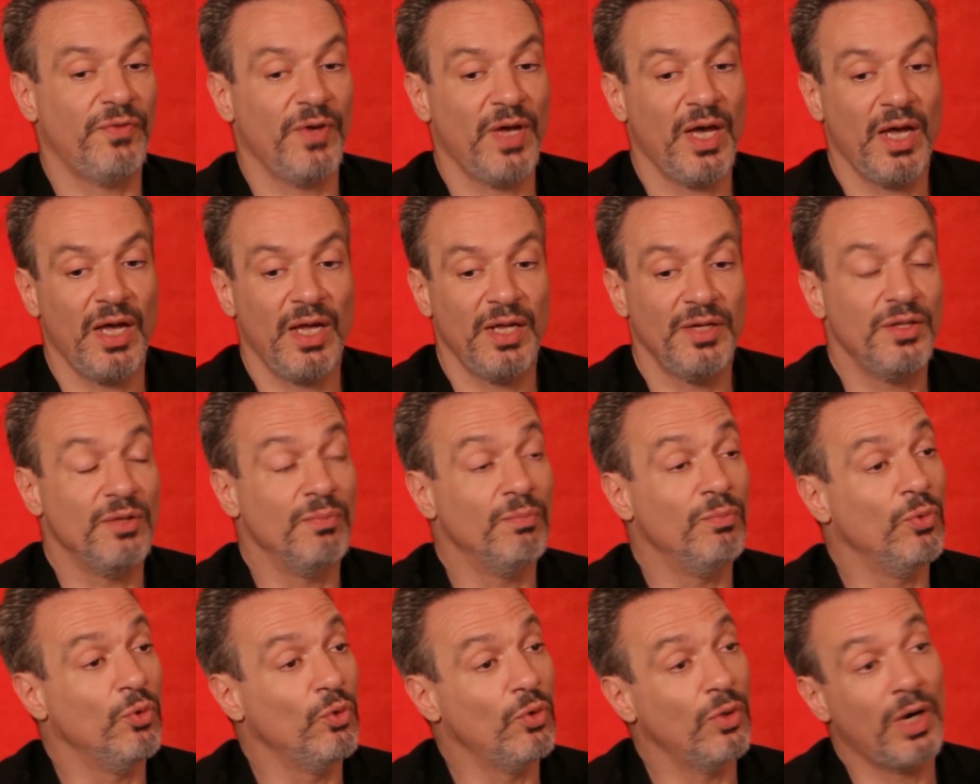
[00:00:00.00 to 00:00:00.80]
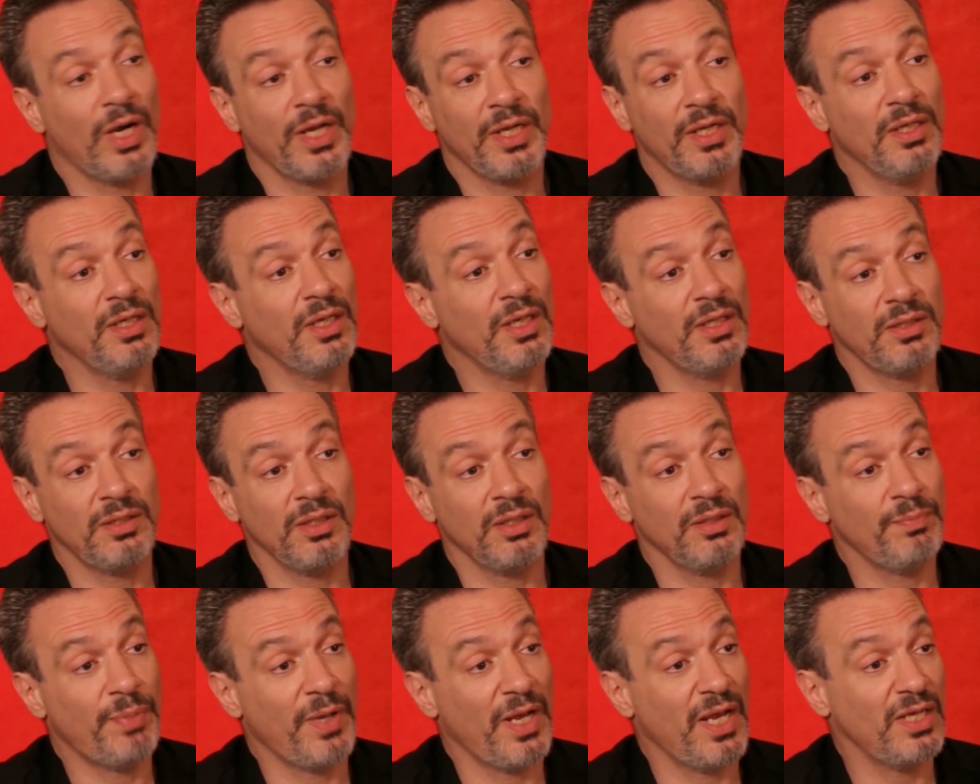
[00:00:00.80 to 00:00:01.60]
And the more I can get
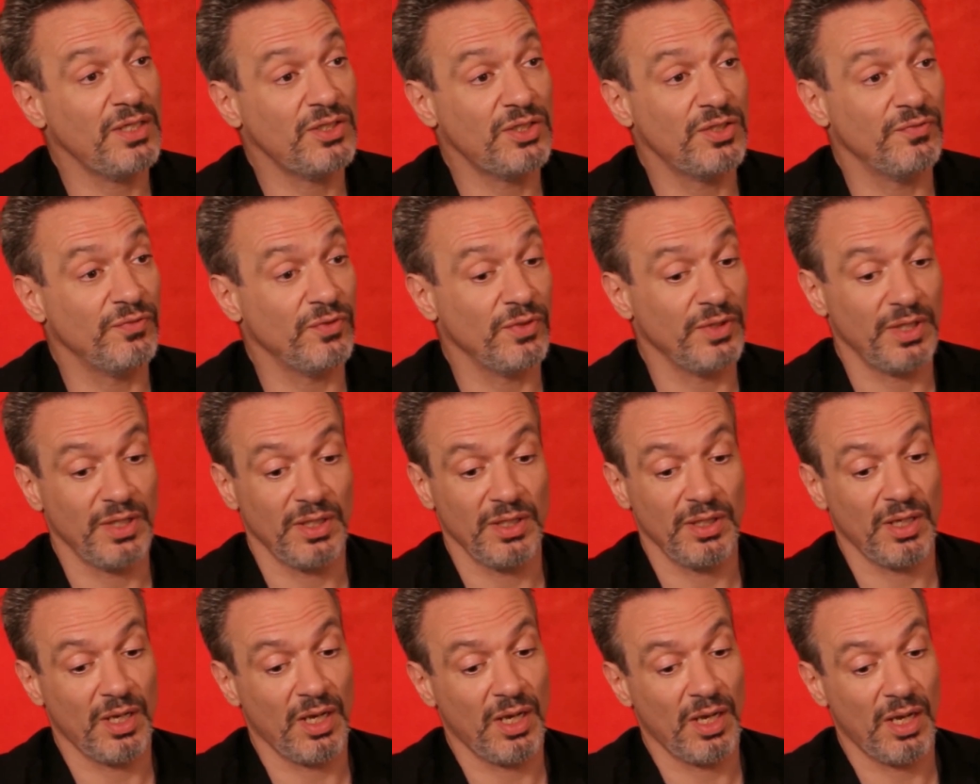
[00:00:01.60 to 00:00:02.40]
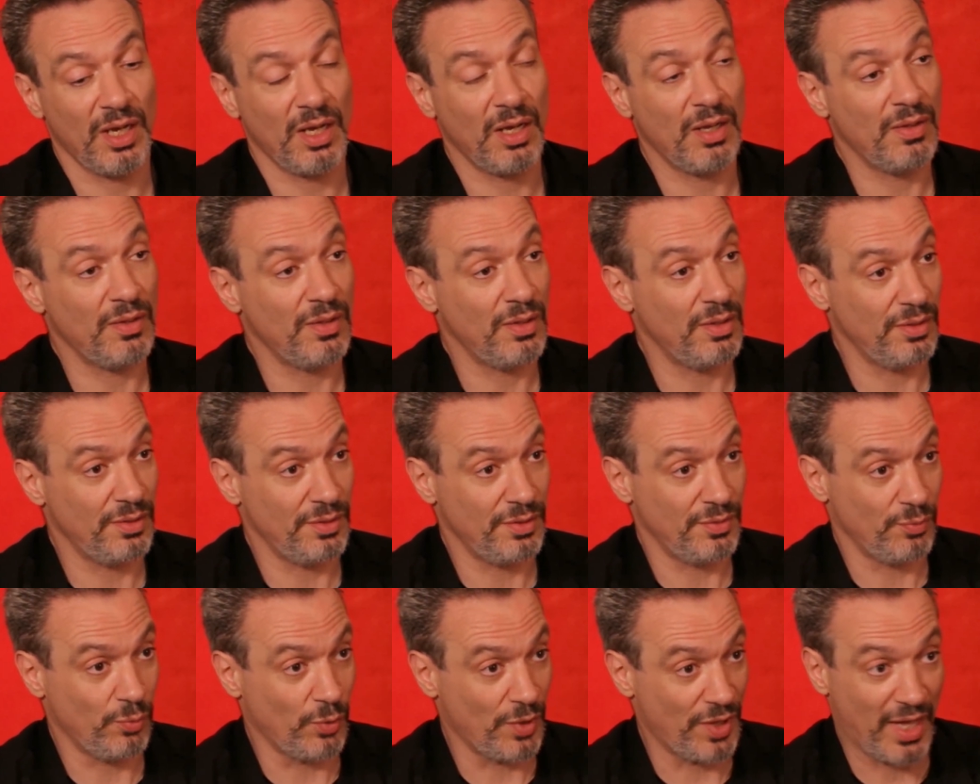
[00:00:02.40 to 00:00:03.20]
done passively uh,
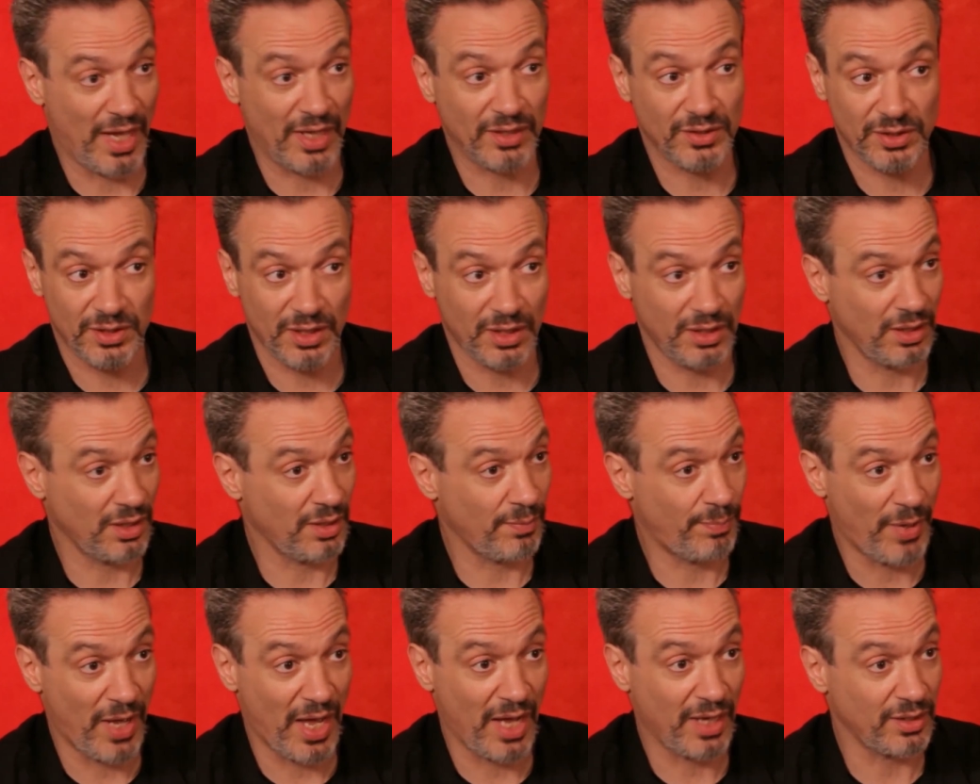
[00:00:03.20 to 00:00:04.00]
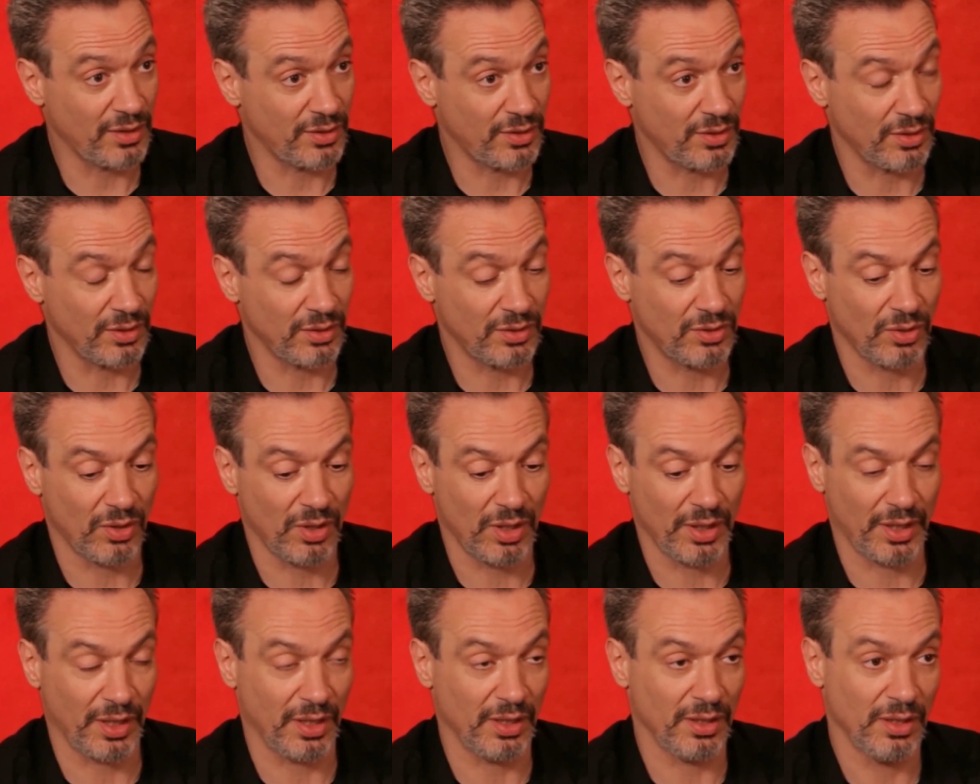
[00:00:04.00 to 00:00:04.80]
without sending a packet to the
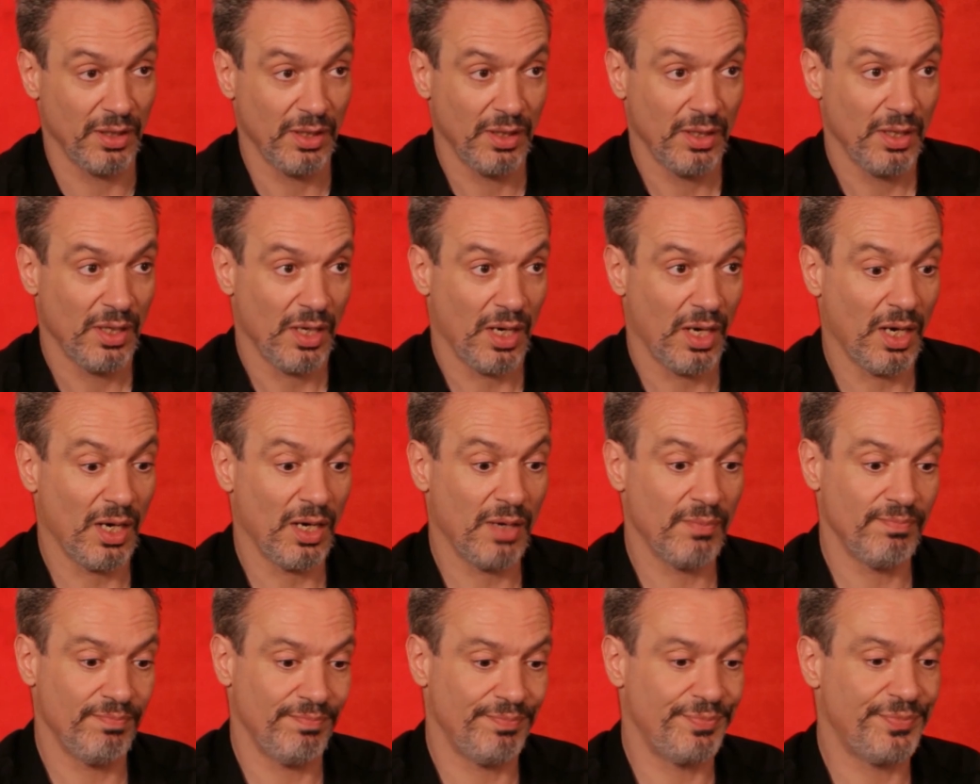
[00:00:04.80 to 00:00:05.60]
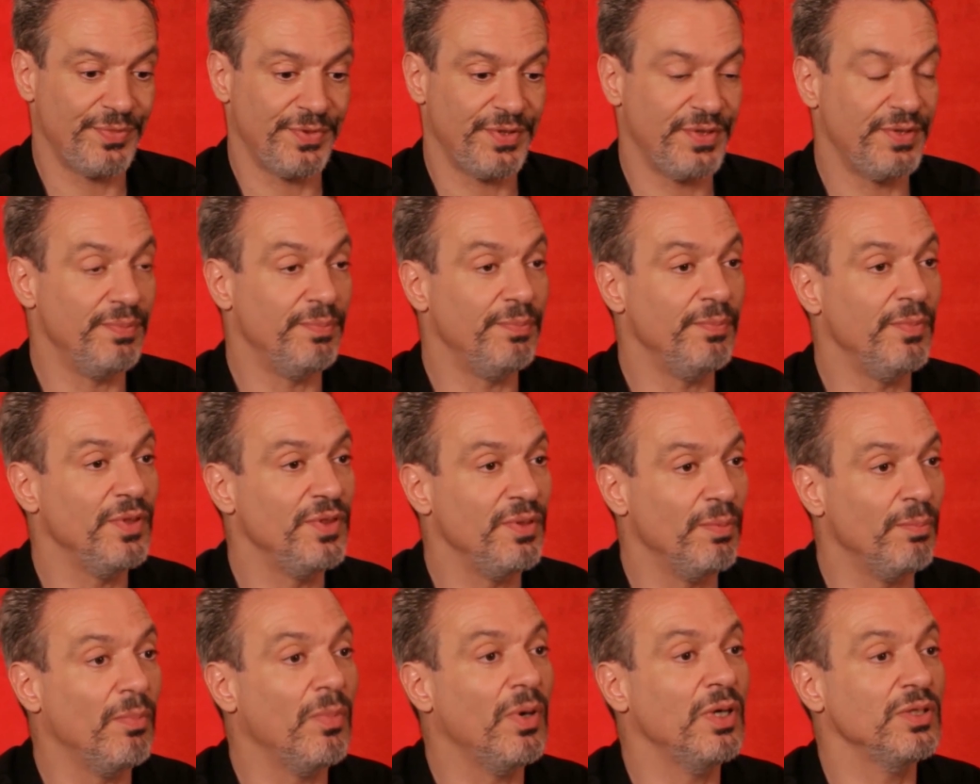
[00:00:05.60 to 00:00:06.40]
target, uh, the
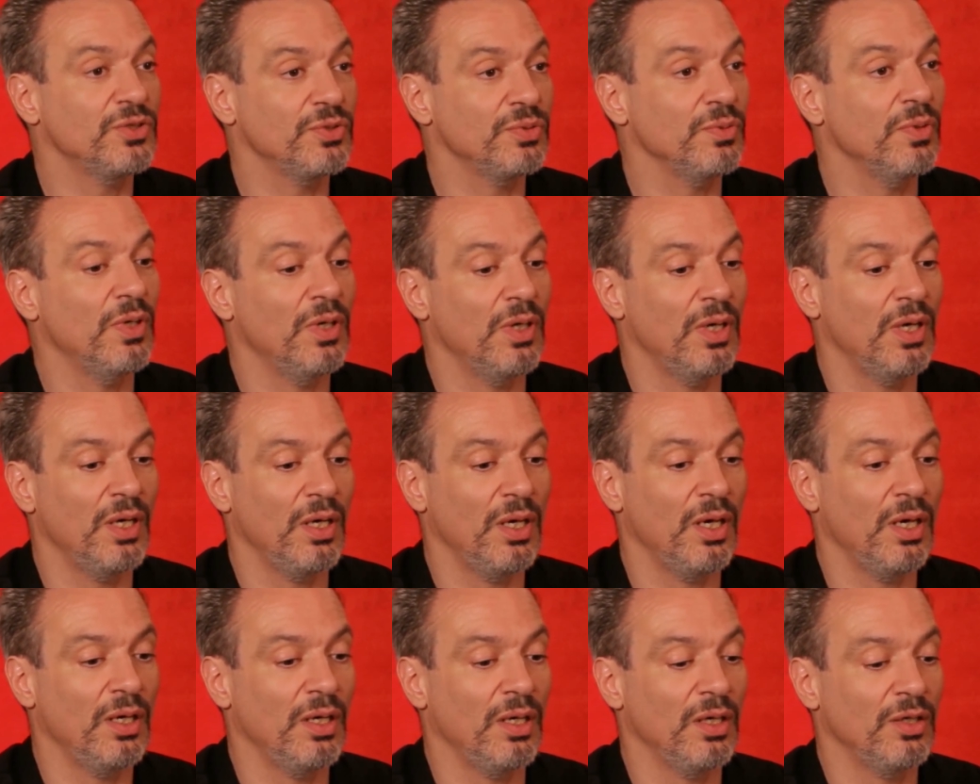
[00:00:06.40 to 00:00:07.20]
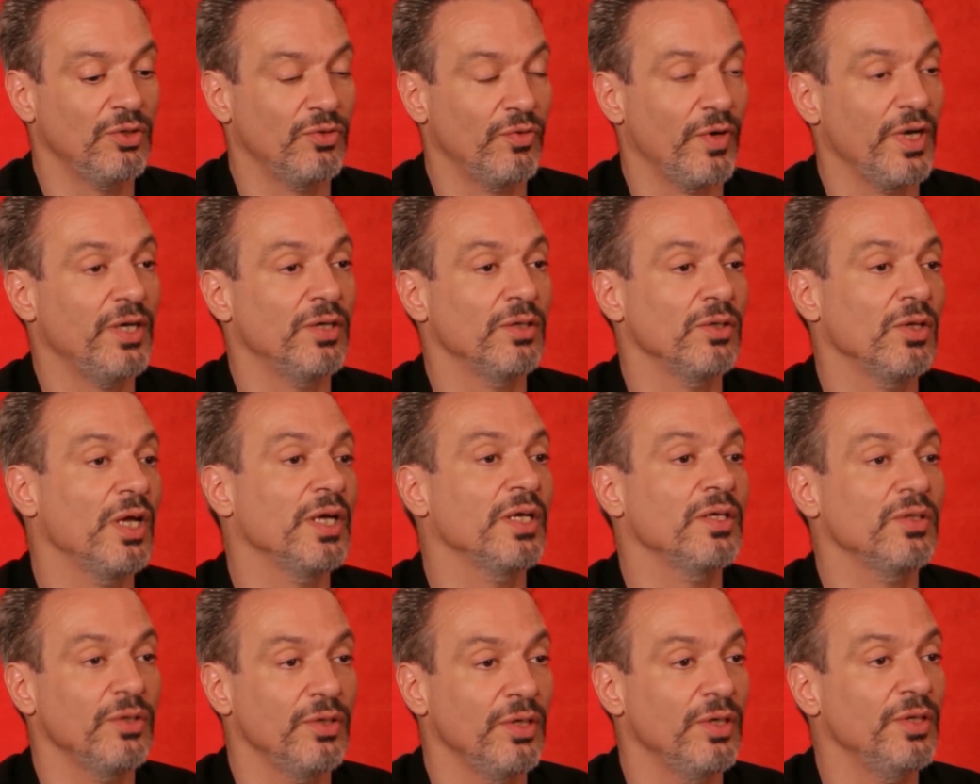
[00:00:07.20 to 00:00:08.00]
much uh, uh a greater
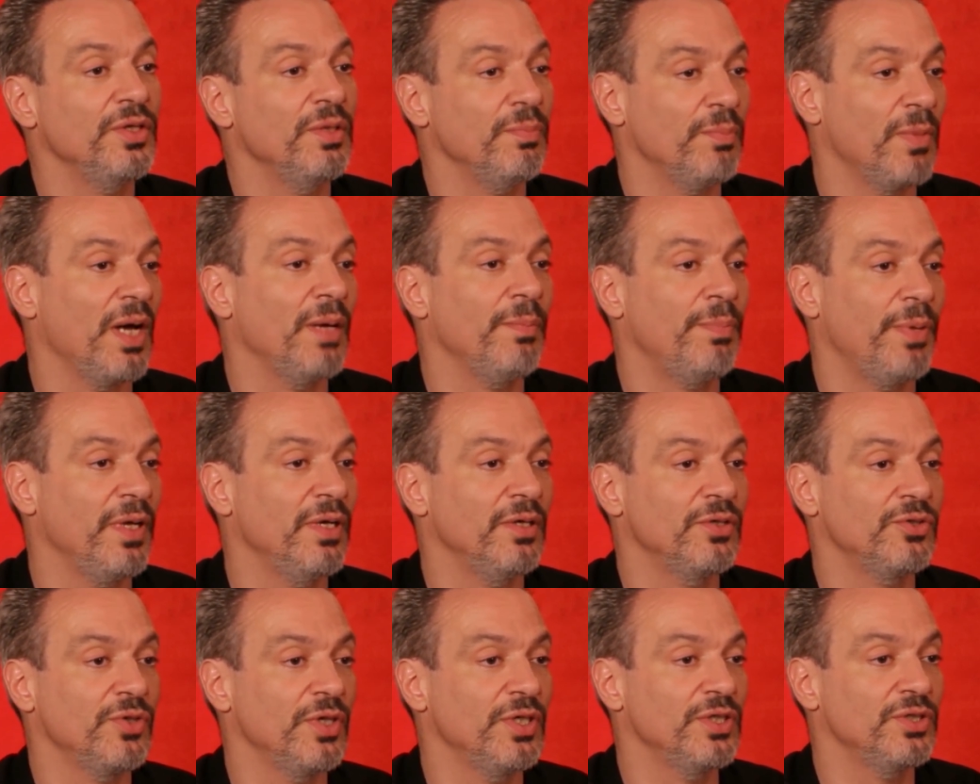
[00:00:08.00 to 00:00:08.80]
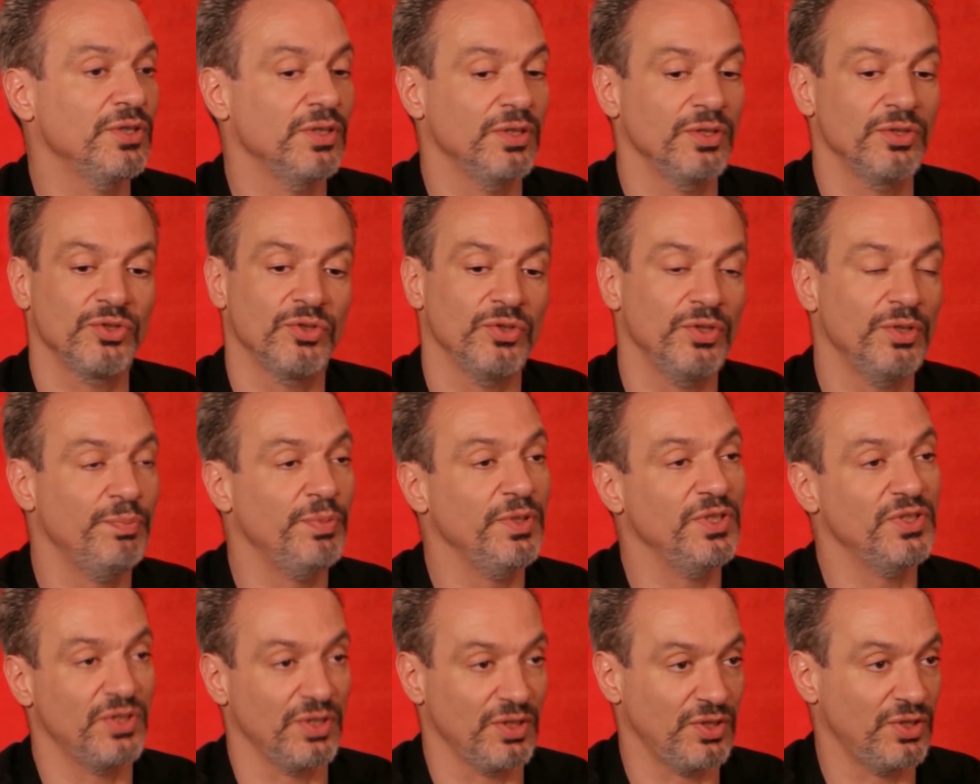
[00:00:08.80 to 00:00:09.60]
likelihood that my penetration is going to be
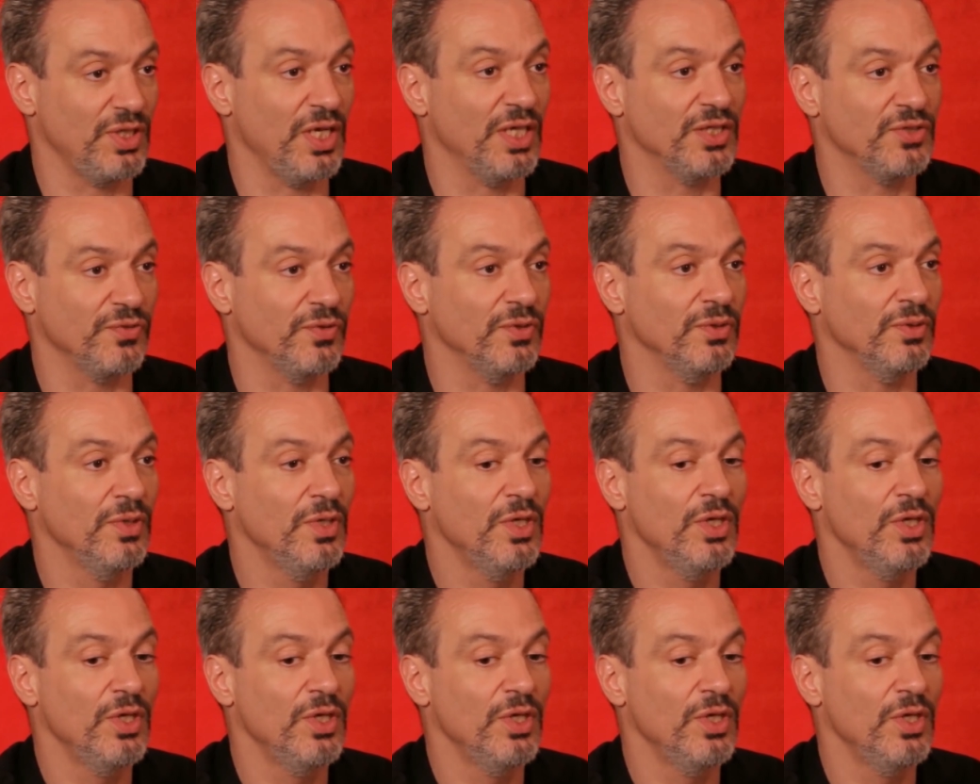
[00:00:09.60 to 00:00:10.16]
successful.